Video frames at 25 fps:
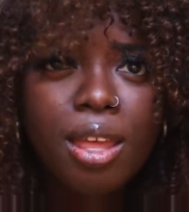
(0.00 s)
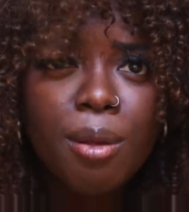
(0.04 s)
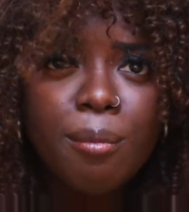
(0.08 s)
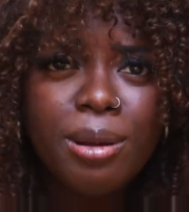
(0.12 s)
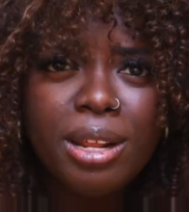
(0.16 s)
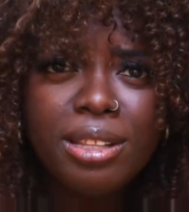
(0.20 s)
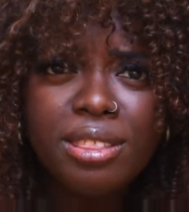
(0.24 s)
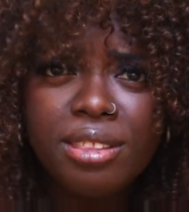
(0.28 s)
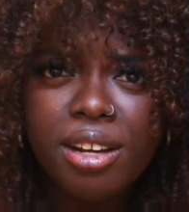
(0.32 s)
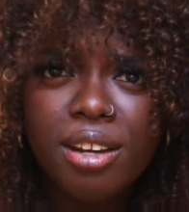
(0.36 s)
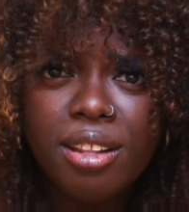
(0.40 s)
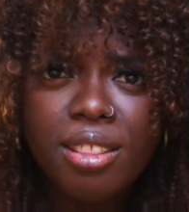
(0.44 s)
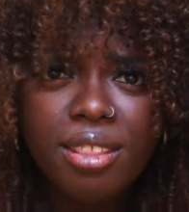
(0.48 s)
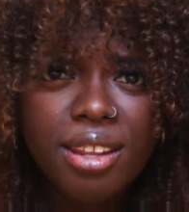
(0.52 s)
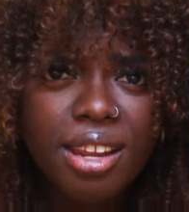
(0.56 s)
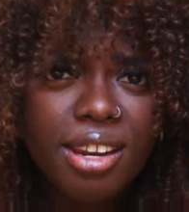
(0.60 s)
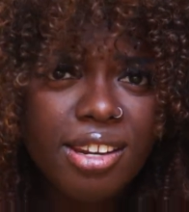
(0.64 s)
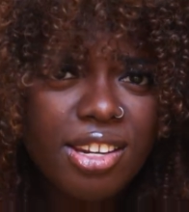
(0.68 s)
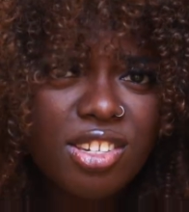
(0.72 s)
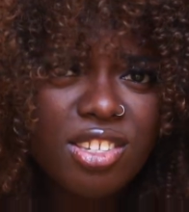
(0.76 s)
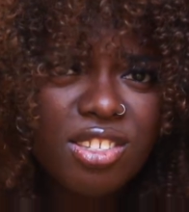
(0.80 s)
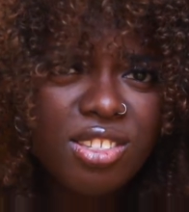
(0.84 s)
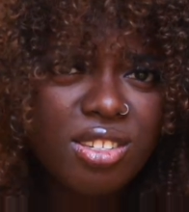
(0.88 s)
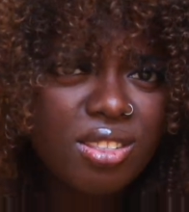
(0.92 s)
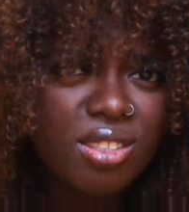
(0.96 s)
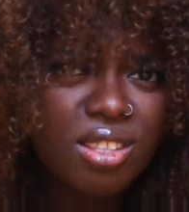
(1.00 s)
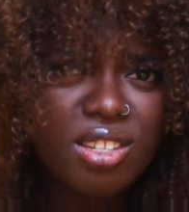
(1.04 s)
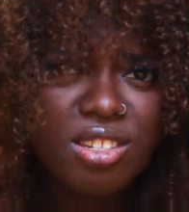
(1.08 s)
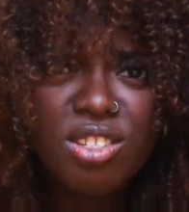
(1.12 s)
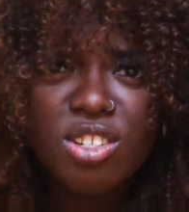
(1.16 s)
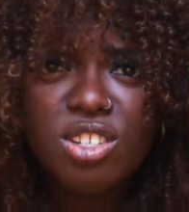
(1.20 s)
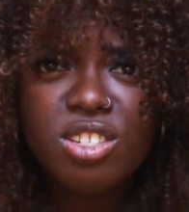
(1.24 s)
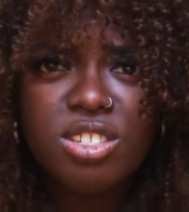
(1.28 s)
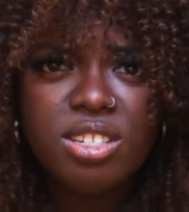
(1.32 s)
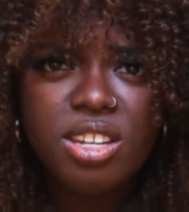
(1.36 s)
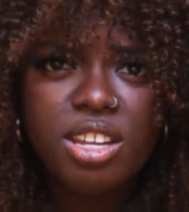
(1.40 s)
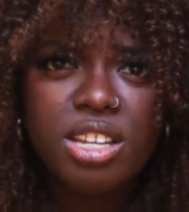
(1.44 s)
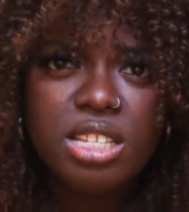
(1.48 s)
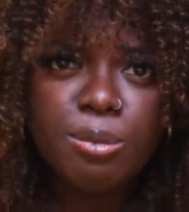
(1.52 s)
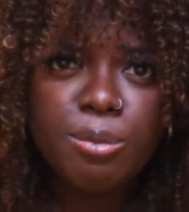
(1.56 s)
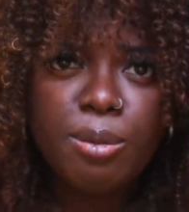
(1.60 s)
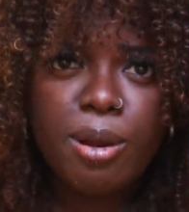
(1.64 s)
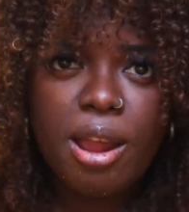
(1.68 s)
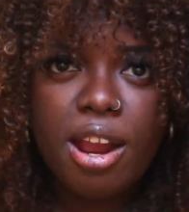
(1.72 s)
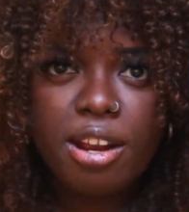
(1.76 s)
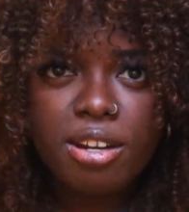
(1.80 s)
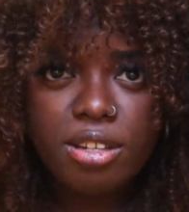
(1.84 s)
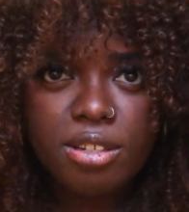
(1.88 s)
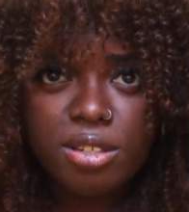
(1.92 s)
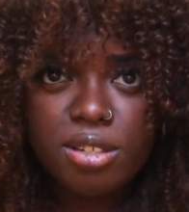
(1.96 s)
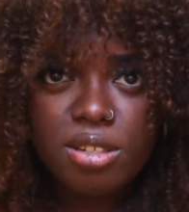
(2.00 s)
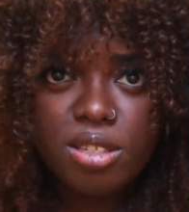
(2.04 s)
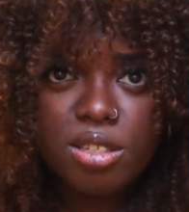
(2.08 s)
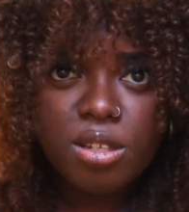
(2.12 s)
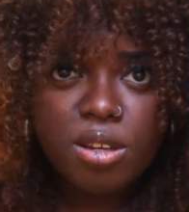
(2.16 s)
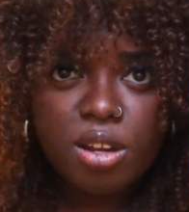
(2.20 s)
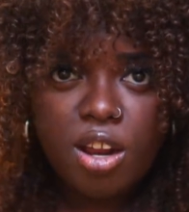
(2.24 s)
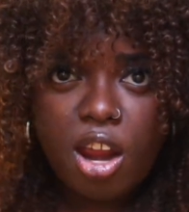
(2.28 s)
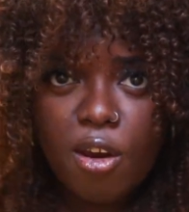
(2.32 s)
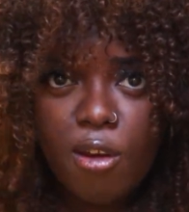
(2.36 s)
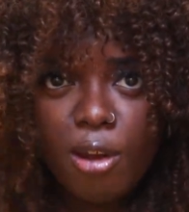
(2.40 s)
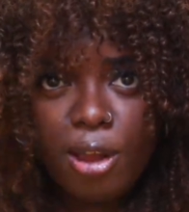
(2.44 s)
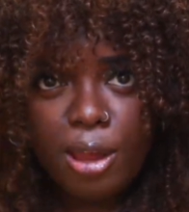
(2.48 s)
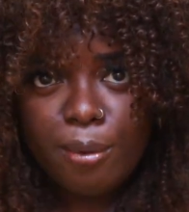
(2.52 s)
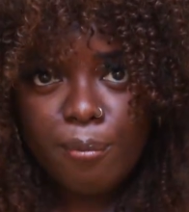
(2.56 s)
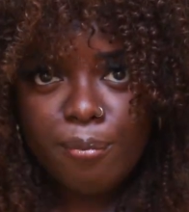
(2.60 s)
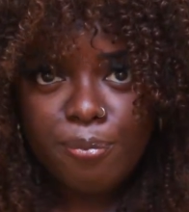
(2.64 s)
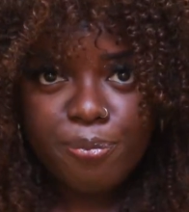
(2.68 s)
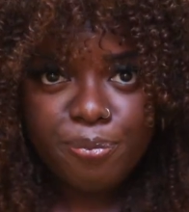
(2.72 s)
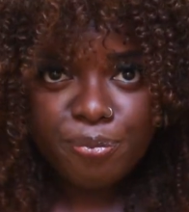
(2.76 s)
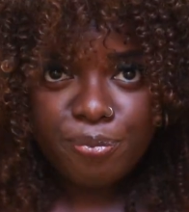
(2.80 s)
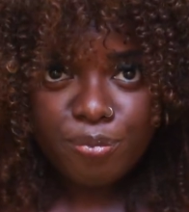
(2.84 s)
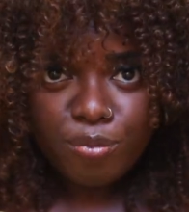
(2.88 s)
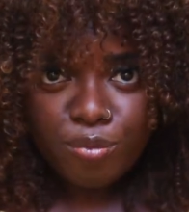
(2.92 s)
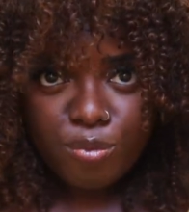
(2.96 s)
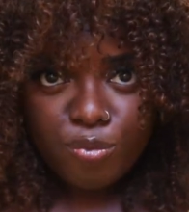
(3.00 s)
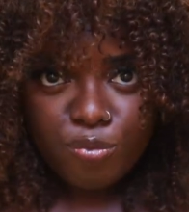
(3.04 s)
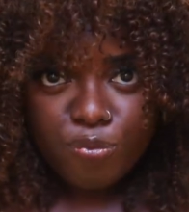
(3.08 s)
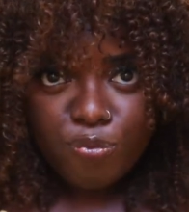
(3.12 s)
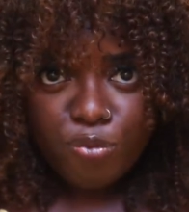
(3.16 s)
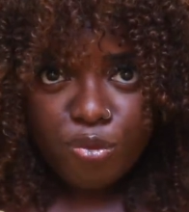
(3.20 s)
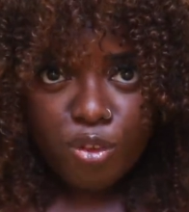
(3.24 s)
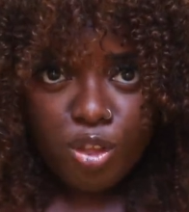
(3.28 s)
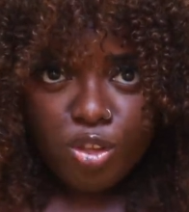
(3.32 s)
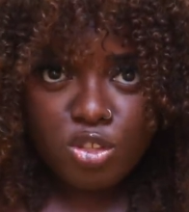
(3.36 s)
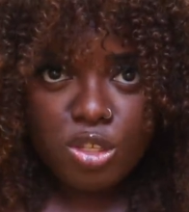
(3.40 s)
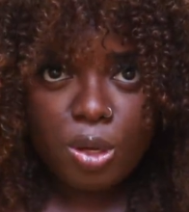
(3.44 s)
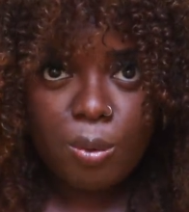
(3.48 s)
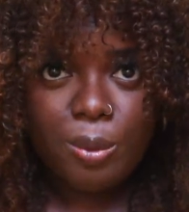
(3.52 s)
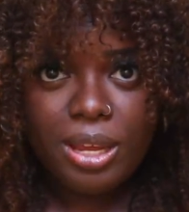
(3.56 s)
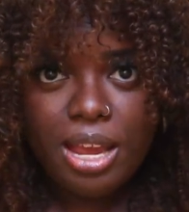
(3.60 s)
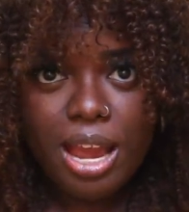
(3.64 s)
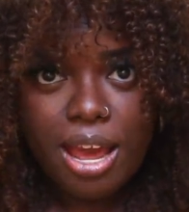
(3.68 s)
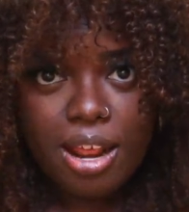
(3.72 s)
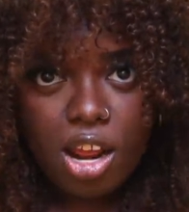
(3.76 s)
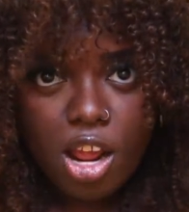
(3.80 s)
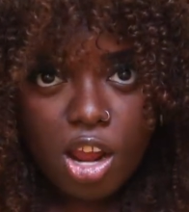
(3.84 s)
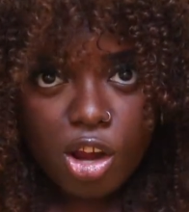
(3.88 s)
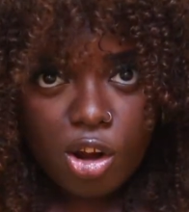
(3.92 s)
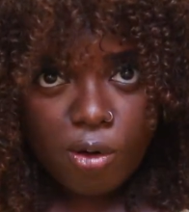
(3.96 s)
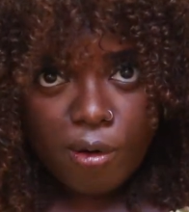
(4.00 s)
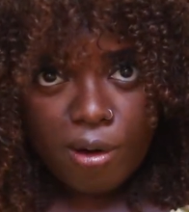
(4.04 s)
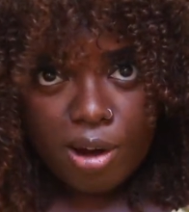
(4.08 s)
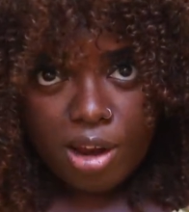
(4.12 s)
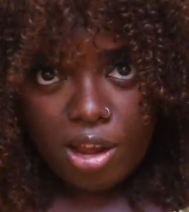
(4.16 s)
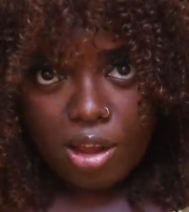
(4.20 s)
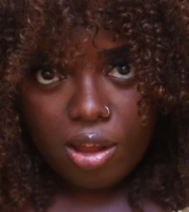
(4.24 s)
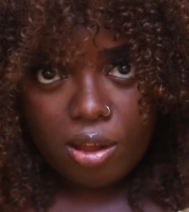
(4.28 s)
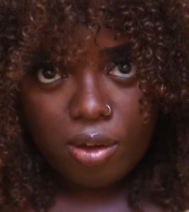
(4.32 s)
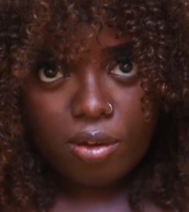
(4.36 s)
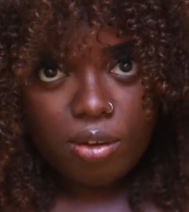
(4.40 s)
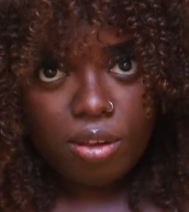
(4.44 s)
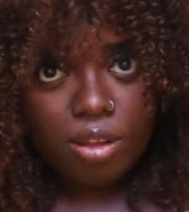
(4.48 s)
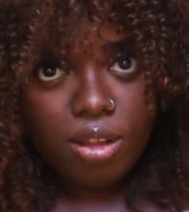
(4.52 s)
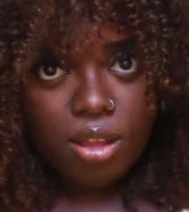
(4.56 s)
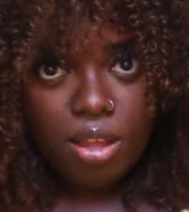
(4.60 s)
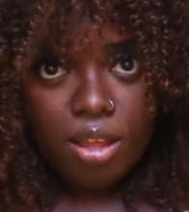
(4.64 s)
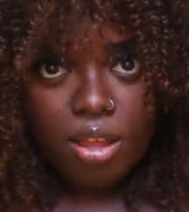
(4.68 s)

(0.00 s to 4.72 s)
But at the end of the day, just, this just takes practice. All right, so we got our crown.